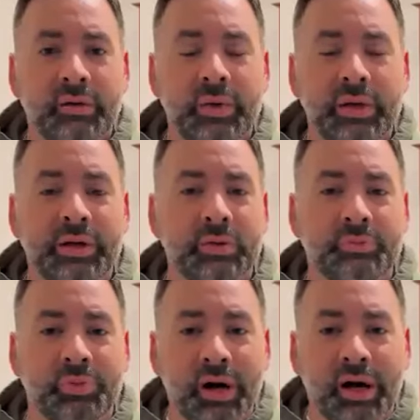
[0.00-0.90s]
when it
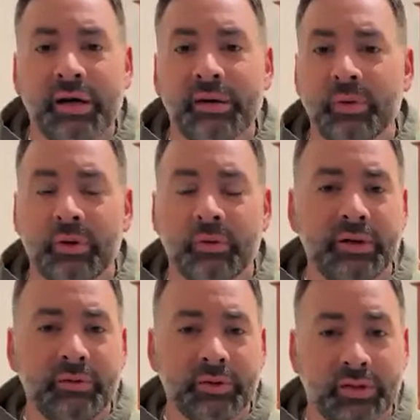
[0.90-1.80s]
was brought up or
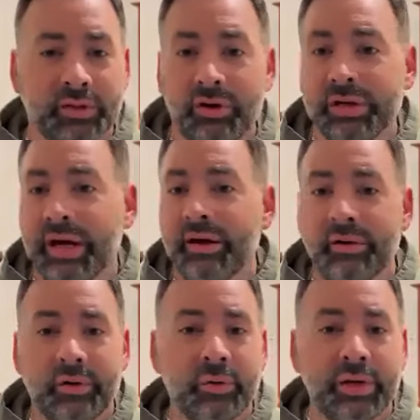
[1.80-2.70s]
when it was called
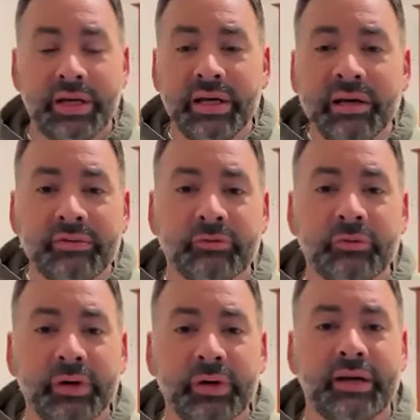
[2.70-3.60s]
out or when he even
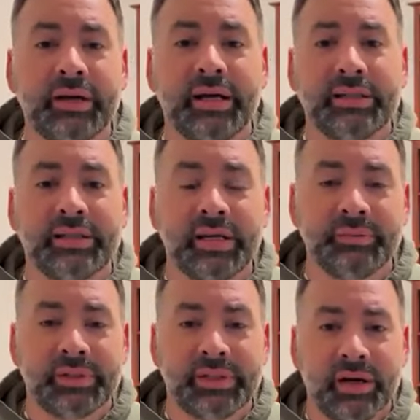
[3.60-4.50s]
recognized it
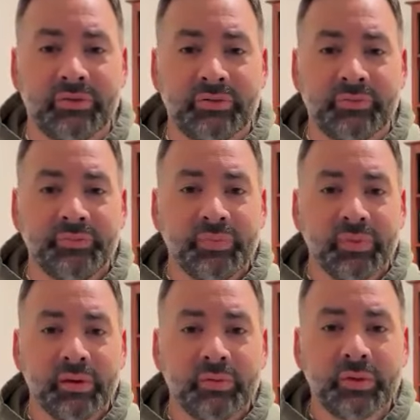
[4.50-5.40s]
himself.
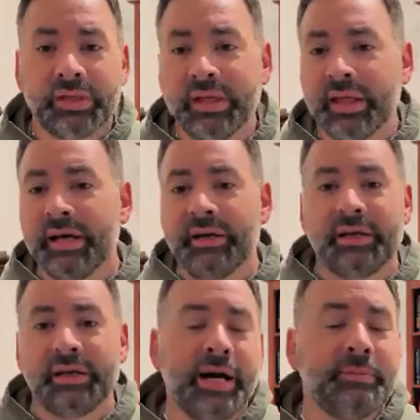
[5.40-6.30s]
We'll see that in
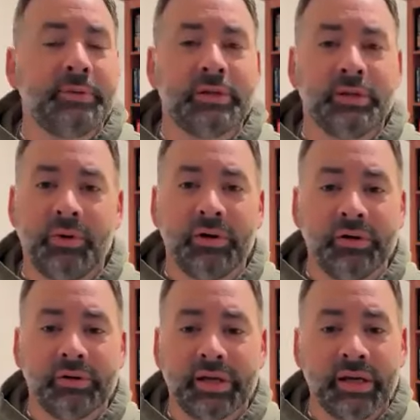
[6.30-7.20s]
the chapter
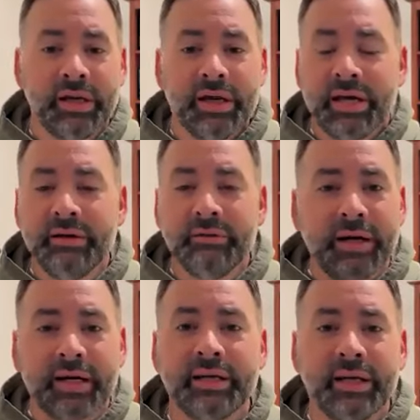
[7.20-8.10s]
tomorrow, that he
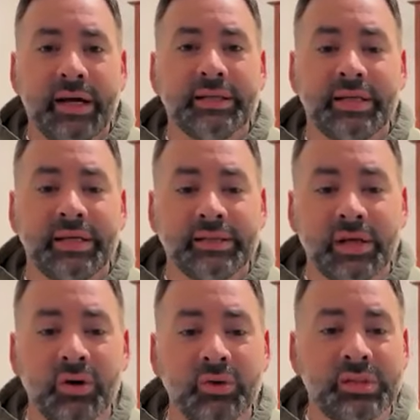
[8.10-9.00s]
recognized his
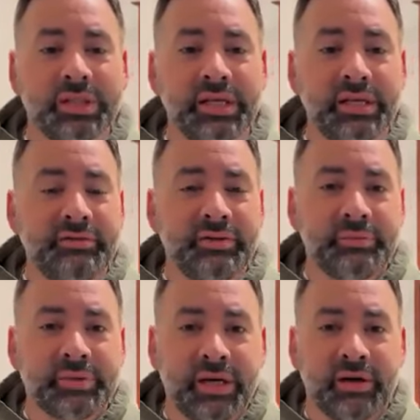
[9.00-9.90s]
own sin, even
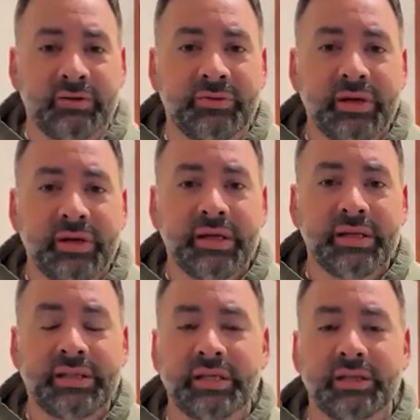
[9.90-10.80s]
himself,
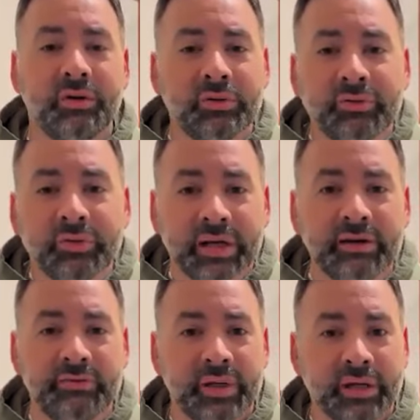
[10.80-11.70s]
and says, Lord,
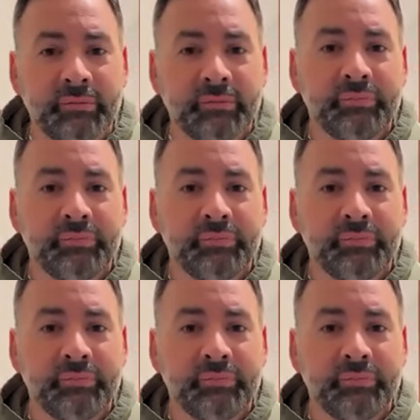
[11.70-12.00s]
forgive me.